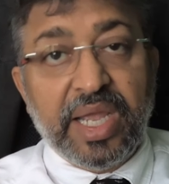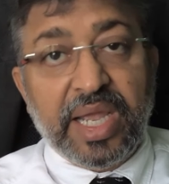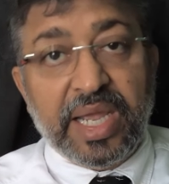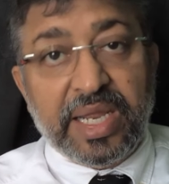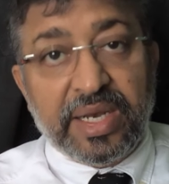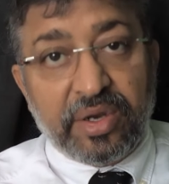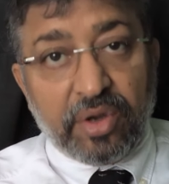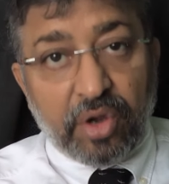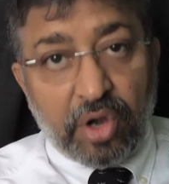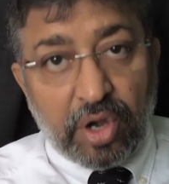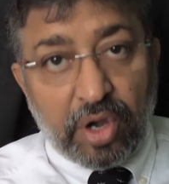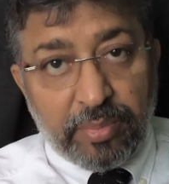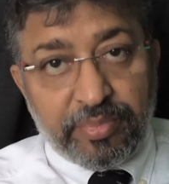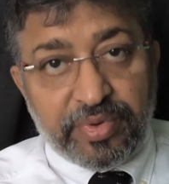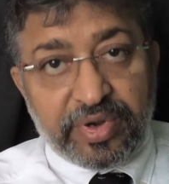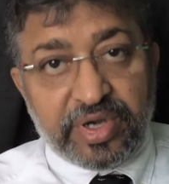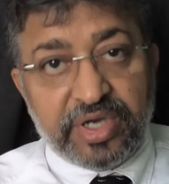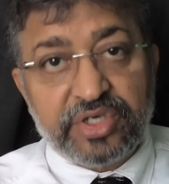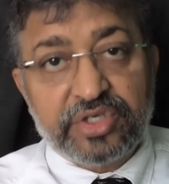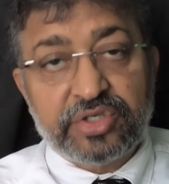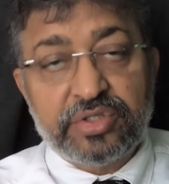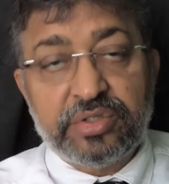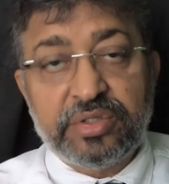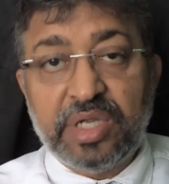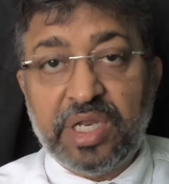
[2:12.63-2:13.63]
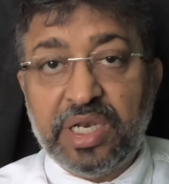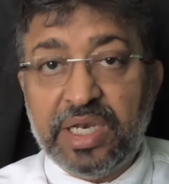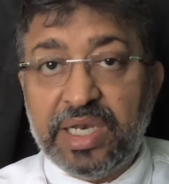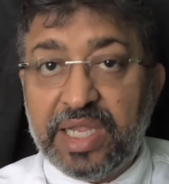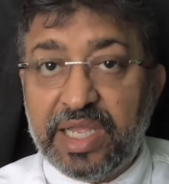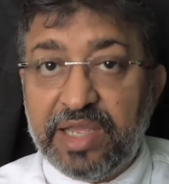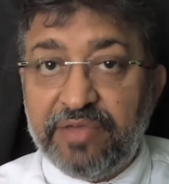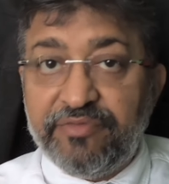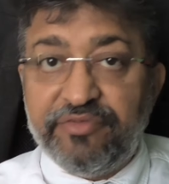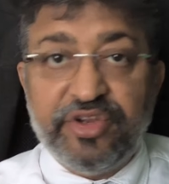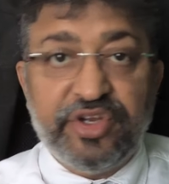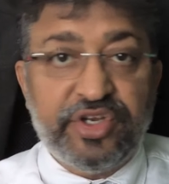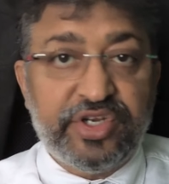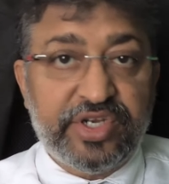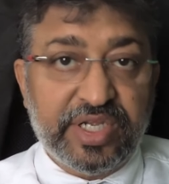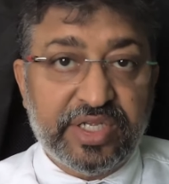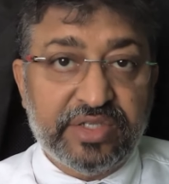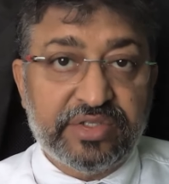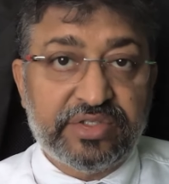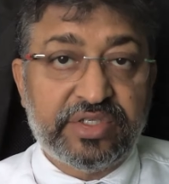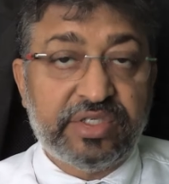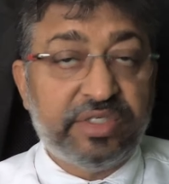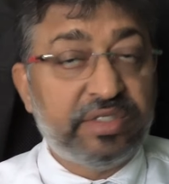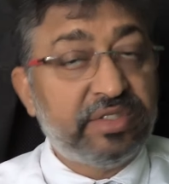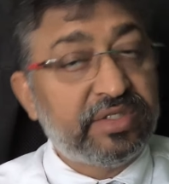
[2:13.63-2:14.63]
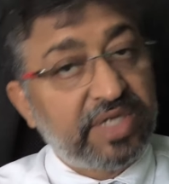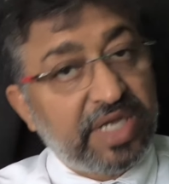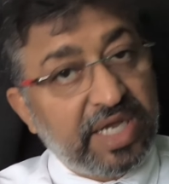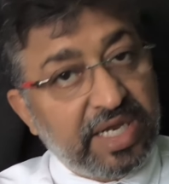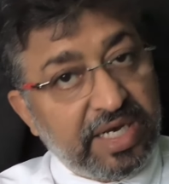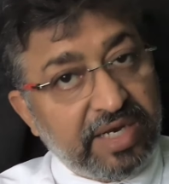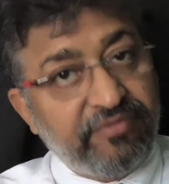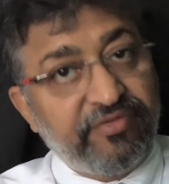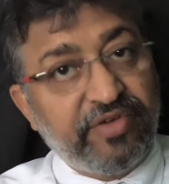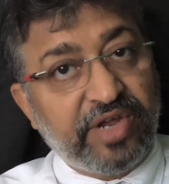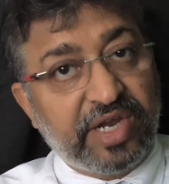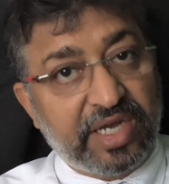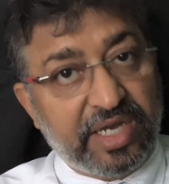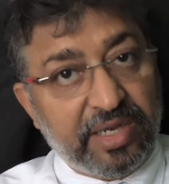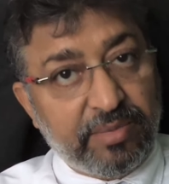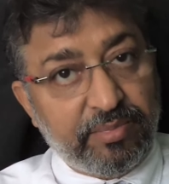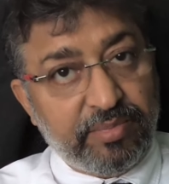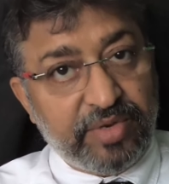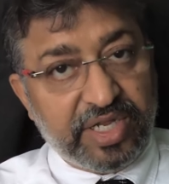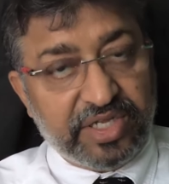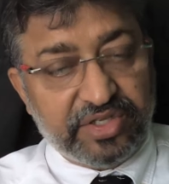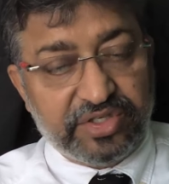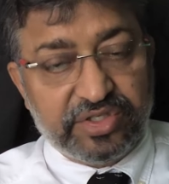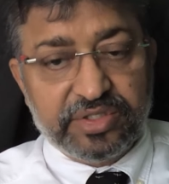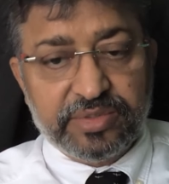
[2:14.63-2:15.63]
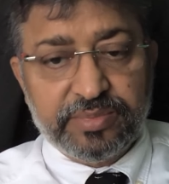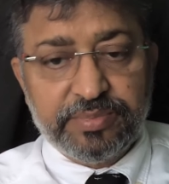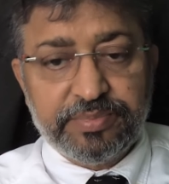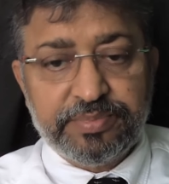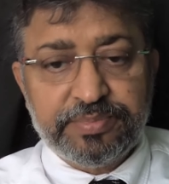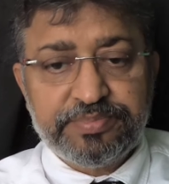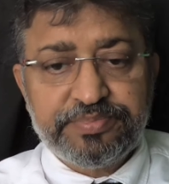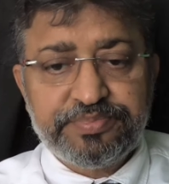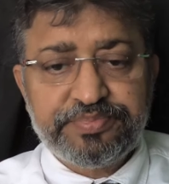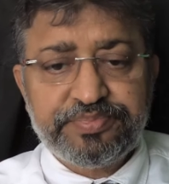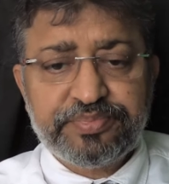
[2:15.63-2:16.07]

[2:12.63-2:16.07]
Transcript: and operational efficiencies and effectiveness.